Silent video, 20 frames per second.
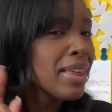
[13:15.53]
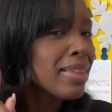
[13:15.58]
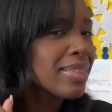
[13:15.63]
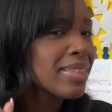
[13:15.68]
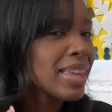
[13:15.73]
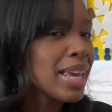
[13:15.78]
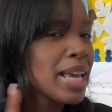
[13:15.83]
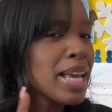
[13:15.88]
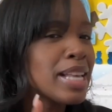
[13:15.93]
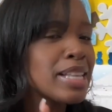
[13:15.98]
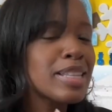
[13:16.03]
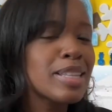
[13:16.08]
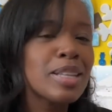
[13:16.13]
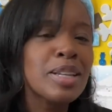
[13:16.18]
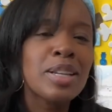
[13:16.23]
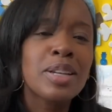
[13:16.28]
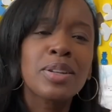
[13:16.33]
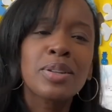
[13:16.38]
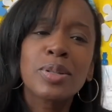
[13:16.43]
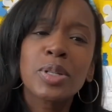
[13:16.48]
These
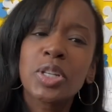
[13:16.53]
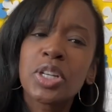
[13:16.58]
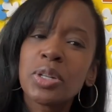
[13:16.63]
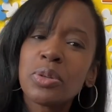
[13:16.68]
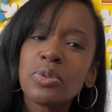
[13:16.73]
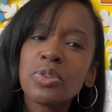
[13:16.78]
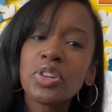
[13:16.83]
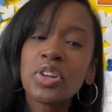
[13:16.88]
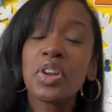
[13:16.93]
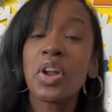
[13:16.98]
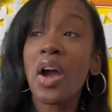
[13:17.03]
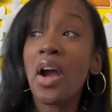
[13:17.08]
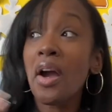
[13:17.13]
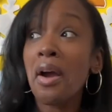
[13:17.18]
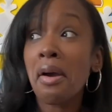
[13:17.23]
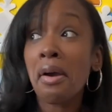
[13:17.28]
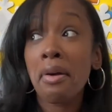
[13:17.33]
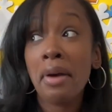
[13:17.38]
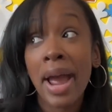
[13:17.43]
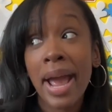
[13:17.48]
little children
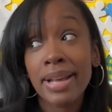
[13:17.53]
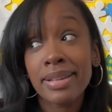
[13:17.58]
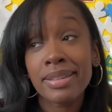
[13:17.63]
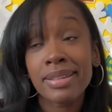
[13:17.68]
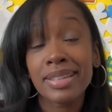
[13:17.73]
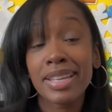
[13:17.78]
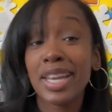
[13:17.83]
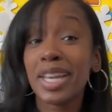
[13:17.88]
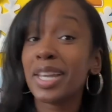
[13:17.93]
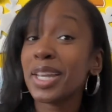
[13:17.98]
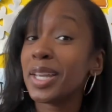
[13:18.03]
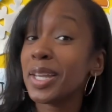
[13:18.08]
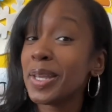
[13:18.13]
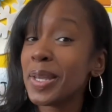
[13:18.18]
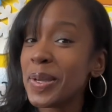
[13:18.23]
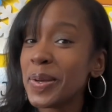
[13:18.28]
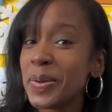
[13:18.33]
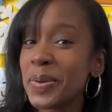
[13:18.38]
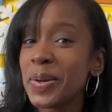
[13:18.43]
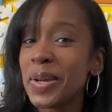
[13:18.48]
are asking
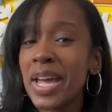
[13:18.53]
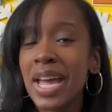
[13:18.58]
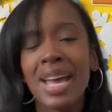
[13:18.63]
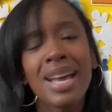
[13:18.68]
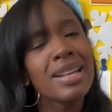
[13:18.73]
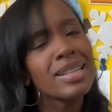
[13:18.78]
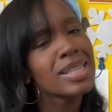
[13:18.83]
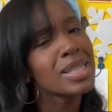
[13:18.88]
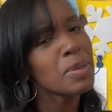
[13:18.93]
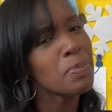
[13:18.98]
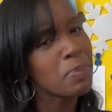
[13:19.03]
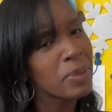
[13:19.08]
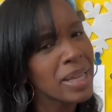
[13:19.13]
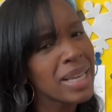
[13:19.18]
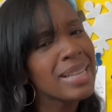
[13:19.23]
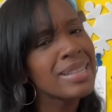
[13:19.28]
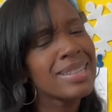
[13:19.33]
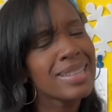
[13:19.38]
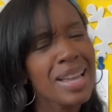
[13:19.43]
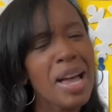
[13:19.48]
you to
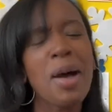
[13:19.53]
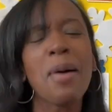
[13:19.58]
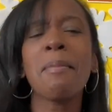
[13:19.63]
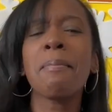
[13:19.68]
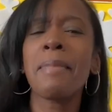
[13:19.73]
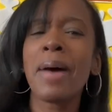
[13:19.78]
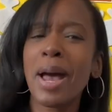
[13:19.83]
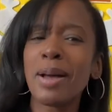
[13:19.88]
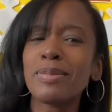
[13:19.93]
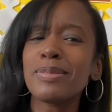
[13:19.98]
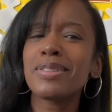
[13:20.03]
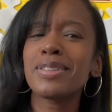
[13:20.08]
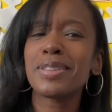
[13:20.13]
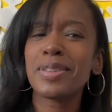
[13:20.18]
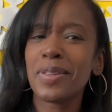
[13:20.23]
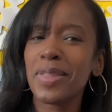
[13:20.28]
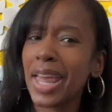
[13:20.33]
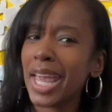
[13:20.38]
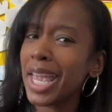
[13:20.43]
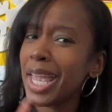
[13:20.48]
please come out
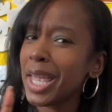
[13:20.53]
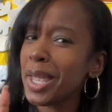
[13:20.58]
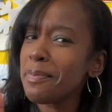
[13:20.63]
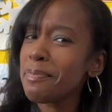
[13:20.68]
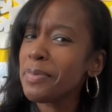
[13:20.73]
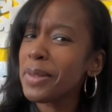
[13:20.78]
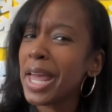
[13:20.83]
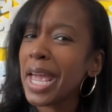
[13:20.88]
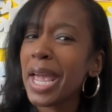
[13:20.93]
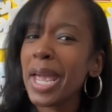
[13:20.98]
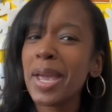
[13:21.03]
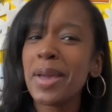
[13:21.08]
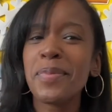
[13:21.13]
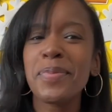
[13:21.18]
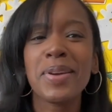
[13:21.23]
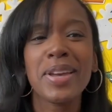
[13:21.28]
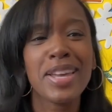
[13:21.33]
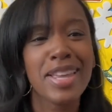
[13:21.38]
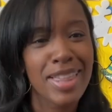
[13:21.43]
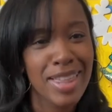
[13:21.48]
so they can play
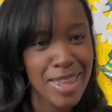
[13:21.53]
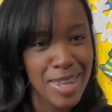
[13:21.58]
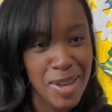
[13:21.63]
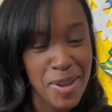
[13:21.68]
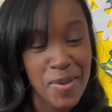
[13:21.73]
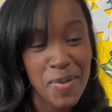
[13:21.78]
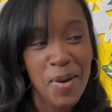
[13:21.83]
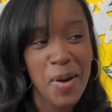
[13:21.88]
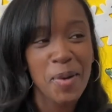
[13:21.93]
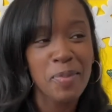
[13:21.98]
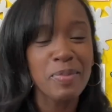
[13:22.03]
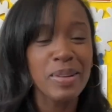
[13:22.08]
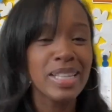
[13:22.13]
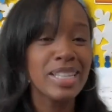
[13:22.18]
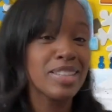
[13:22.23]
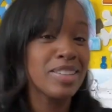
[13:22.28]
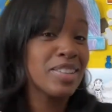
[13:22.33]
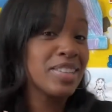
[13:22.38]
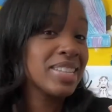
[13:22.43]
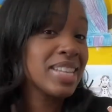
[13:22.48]
with you. Oh,
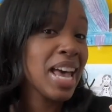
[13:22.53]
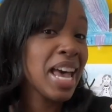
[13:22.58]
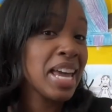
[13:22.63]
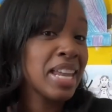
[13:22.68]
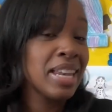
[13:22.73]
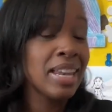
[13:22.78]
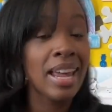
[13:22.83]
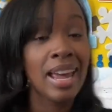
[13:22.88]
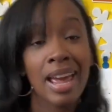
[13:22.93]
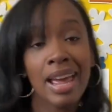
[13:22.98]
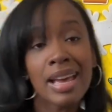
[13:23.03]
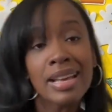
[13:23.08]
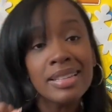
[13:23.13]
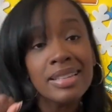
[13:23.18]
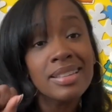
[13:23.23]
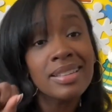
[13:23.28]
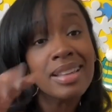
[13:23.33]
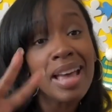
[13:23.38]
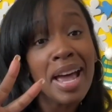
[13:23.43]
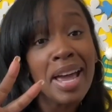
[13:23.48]
Mr. Sun,
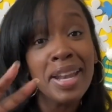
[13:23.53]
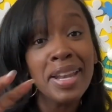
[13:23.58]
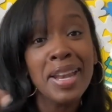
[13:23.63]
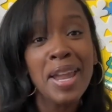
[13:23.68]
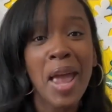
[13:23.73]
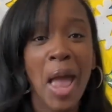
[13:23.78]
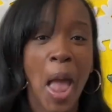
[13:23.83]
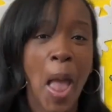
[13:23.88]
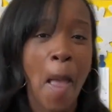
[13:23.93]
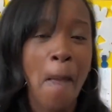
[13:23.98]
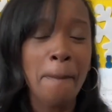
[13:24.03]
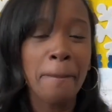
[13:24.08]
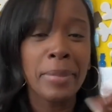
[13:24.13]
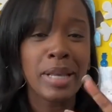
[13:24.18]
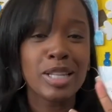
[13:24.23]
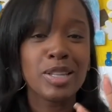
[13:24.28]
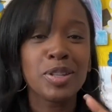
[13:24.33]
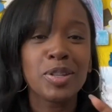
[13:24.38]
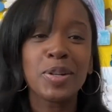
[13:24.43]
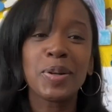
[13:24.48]
Sun,
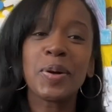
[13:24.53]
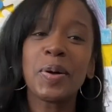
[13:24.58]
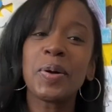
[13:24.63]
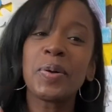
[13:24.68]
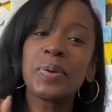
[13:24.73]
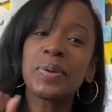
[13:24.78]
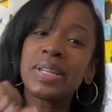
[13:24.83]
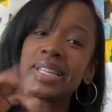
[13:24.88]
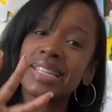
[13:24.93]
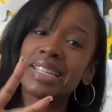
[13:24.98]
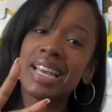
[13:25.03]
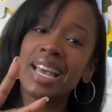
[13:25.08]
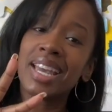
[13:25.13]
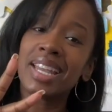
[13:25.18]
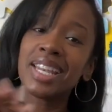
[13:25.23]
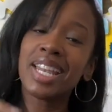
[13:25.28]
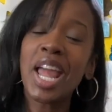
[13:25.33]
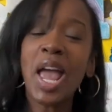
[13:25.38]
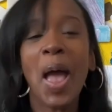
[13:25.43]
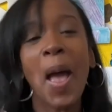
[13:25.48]
Mr. Golden
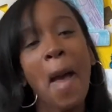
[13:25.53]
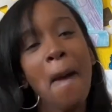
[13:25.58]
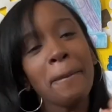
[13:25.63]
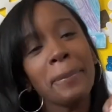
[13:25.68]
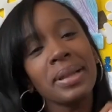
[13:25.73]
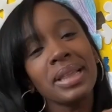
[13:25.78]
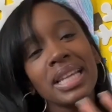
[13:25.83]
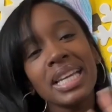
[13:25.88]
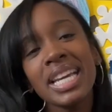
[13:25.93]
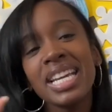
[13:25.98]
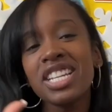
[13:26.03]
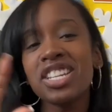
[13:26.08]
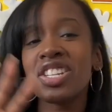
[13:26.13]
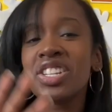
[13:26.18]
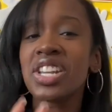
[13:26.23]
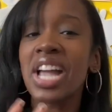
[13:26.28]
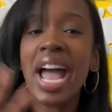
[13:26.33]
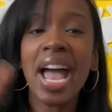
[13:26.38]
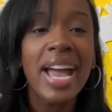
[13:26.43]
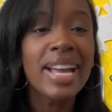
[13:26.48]
Sun, please
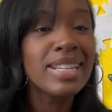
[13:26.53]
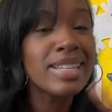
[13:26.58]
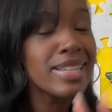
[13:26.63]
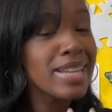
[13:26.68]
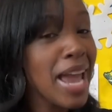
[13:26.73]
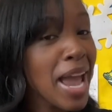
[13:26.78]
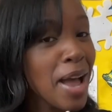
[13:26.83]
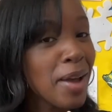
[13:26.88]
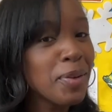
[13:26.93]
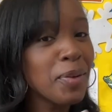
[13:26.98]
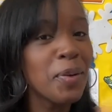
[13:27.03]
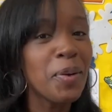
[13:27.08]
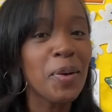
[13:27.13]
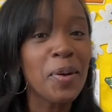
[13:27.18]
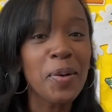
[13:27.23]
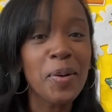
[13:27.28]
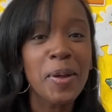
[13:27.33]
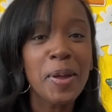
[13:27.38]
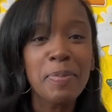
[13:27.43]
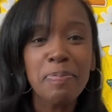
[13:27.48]
shine down
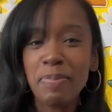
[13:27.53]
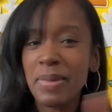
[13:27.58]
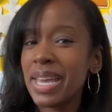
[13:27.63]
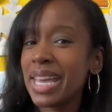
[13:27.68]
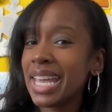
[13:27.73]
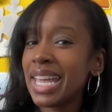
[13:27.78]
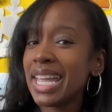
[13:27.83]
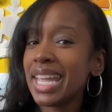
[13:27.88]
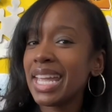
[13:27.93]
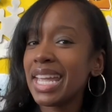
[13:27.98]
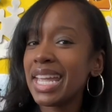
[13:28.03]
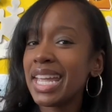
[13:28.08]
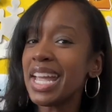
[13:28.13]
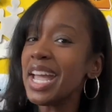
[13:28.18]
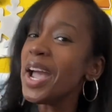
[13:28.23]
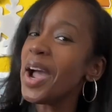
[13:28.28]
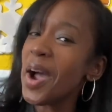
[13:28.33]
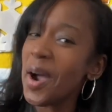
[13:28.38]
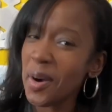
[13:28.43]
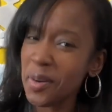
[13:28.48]
on
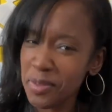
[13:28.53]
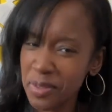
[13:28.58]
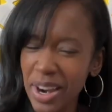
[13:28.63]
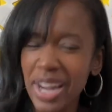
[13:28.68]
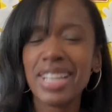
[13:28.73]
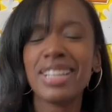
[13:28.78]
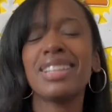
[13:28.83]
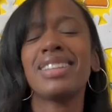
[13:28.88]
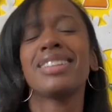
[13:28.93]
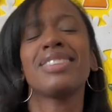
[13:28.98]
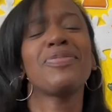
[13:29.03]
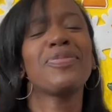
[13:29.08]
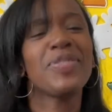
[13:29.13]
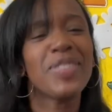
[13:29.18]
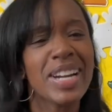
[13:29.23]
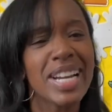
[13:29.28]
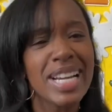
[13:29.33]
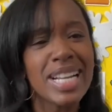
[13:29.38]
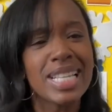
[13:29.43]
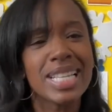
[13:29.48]
me. All right,
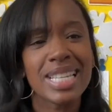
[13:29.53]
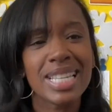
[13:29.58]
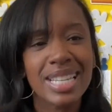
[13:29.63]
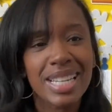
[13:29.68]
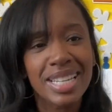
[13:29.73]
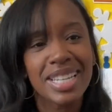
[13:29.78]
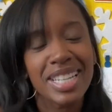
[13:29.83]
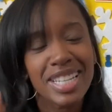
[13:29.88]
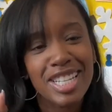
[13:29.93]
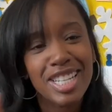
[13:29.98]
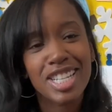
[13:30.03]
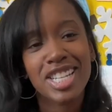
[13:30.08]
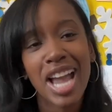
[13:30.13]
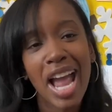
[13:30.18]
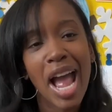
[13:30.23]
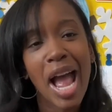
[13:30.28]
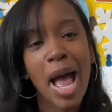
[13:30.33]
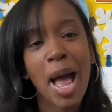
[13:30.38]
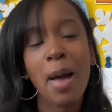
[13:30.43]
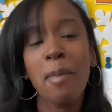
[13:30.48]
friends, good
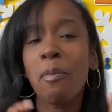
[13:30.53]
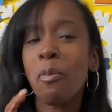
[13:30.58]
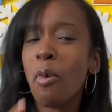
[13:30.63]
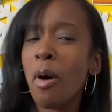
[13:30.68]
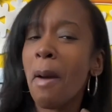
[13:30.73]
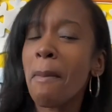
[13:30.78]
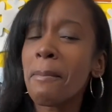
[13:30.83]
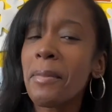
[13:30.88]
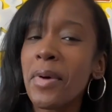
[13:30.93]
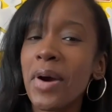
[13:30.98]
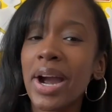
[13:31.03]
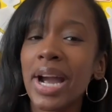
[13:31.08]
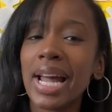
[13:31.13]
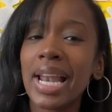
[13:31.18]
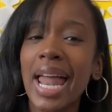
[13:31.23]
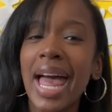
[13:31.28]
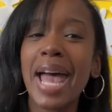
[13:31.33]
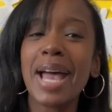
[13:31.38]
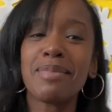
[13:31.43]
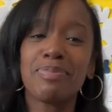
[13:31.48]
job. One more
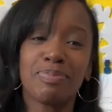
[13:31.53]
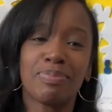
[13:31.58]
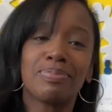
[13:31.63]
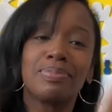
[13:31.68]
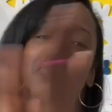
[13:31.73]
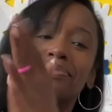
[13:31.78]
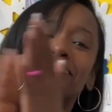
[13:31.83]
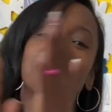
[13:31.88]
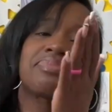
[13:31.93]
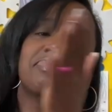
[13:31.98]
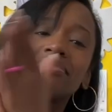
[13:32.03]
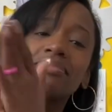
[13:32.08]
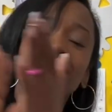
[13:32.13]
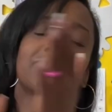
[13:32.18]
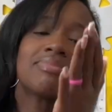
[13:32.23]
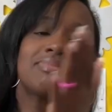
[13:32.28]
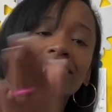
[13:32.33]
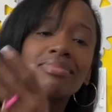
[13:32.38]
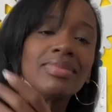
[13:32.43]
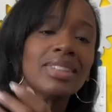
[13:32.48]

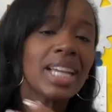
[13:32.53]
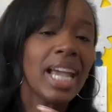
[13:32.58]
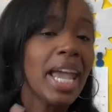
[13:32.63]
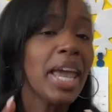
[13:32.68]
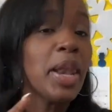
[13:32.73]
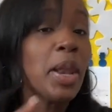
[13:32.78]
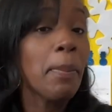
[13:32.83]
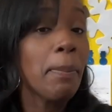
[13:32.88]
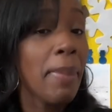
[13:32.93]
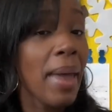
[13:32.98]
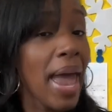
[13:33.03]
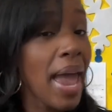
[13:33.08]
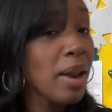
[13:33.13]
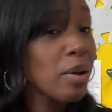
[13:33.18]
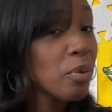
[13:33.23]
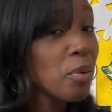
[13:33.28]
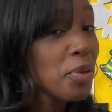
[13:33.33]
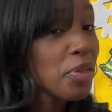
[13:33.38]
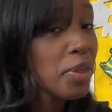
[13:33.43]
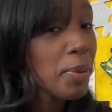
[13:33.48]
clap and a pat
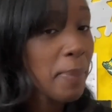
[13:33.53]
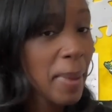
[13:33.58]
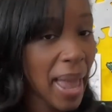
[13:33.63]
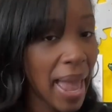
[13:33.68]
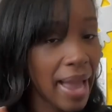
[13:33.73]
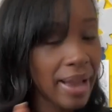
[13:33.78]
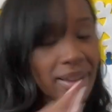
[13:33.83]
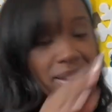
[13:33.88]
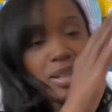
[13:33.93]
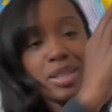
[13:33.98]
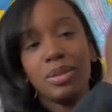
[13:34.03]
on the back